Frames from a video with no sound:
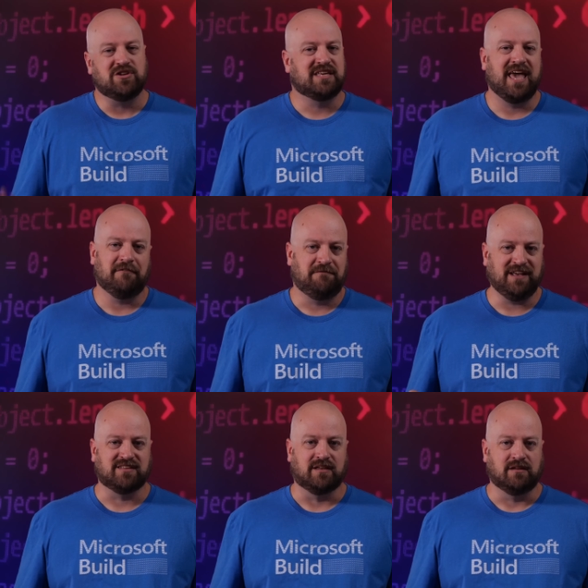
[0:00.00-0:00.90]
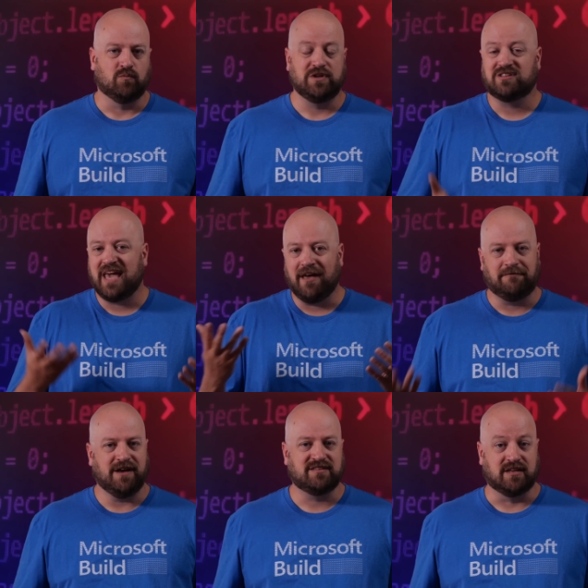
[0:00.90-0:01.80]
we just can't fix it. We just
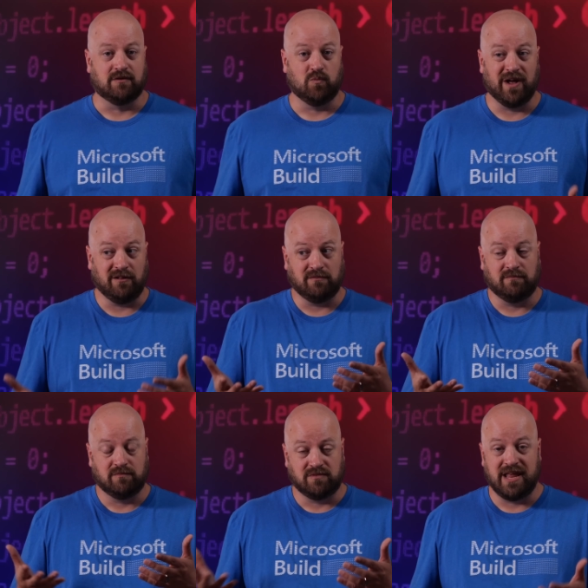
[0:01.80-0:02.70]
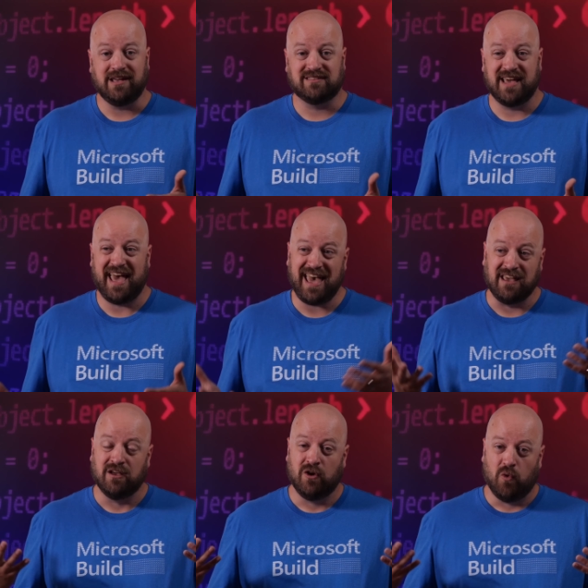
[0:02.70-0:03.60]
can't fix it. Well, now you can say,
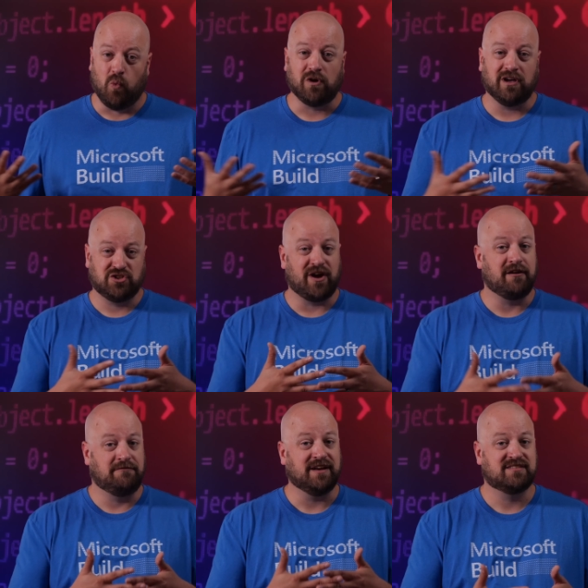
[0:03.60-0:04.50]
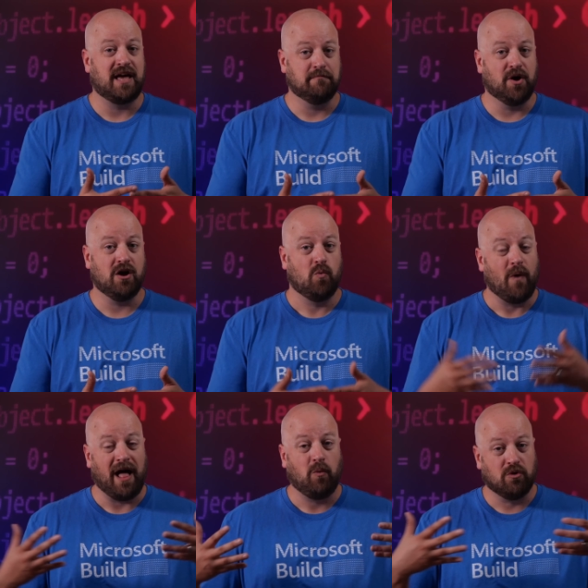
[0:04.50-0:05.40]
hey, we're going to try and fix that bug
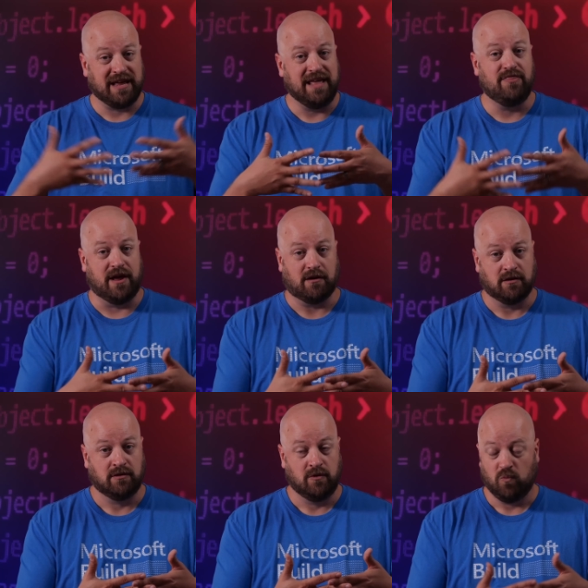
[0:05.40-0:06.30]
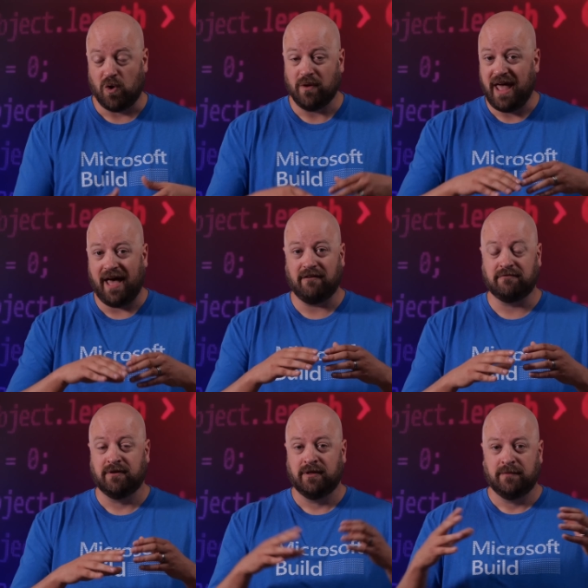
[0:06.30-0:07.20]
while we're in there. While we
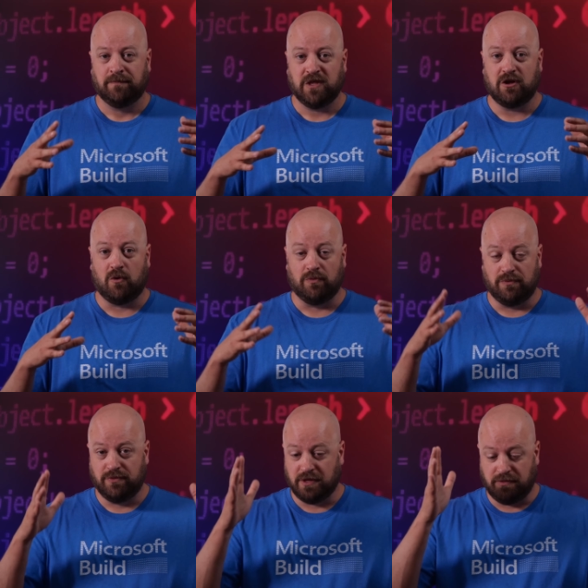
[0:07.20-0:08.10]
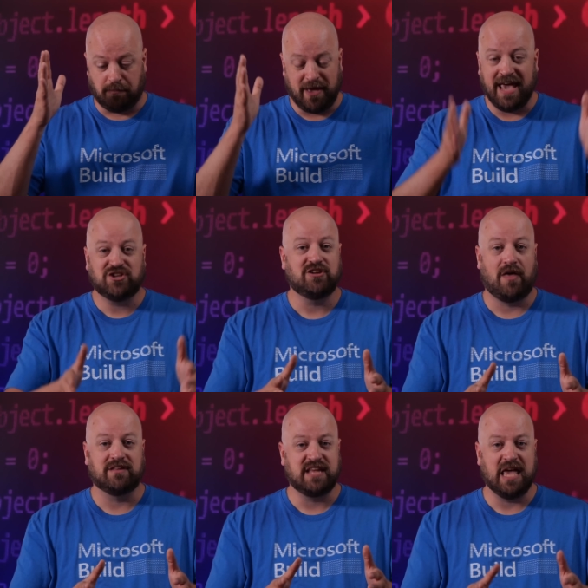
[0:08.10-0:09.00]
have, the
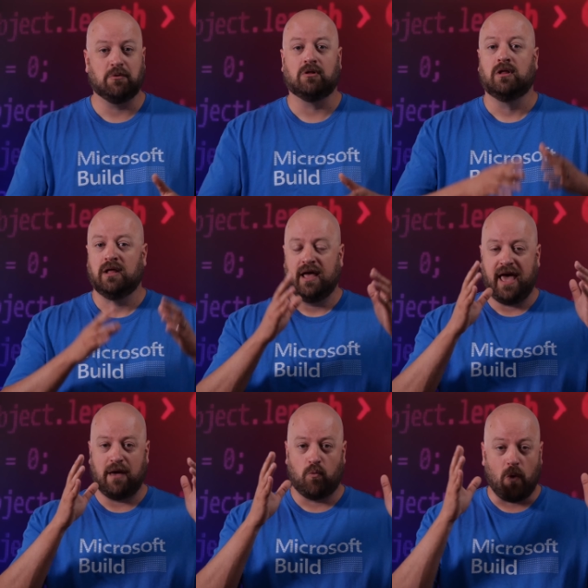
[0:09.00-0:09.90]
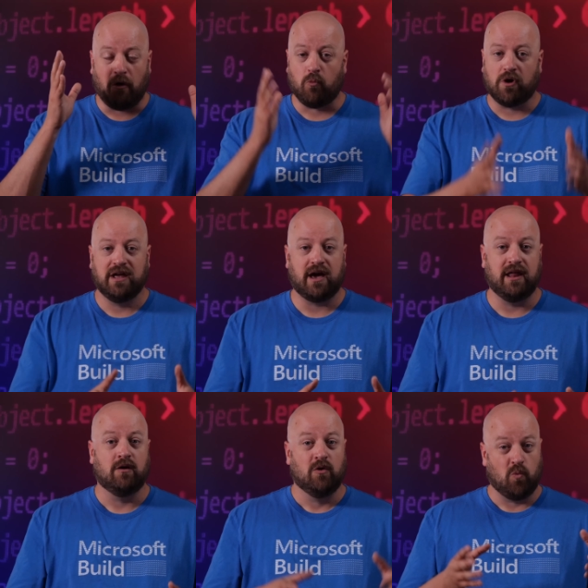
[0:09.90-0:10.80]
patient on the table, and while we're working
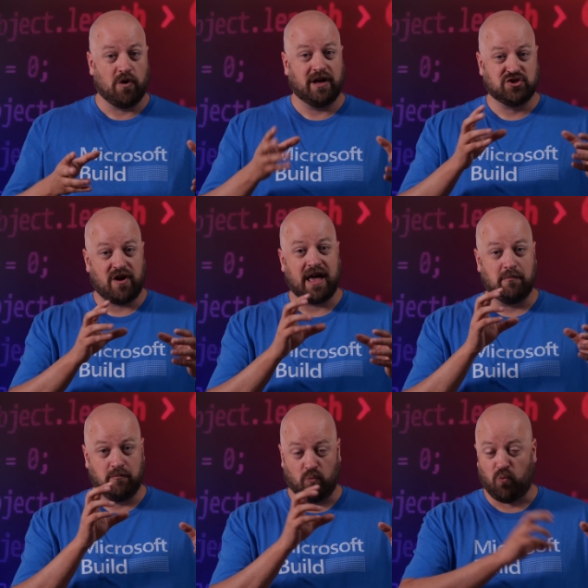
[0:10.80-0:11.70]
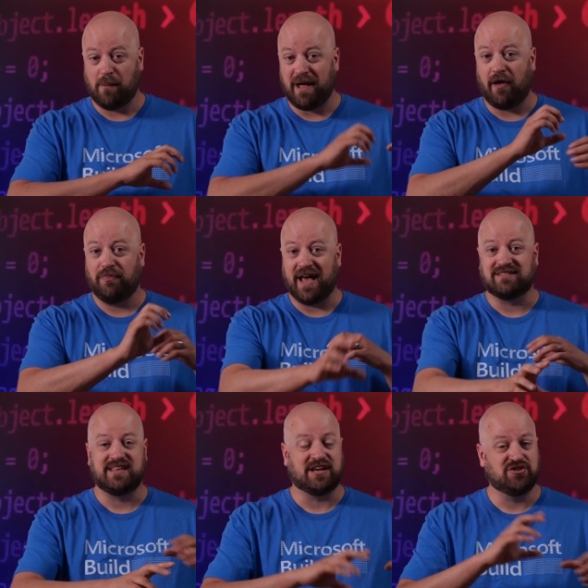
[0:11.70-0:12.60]
on it, we're going to try and rip out
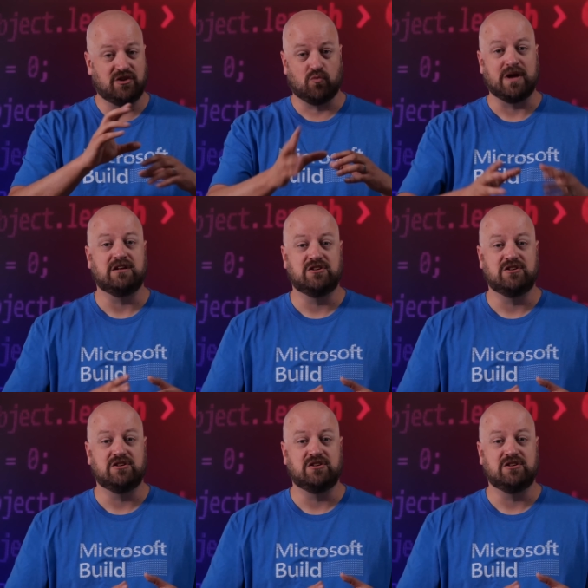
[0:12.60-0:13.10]
that section and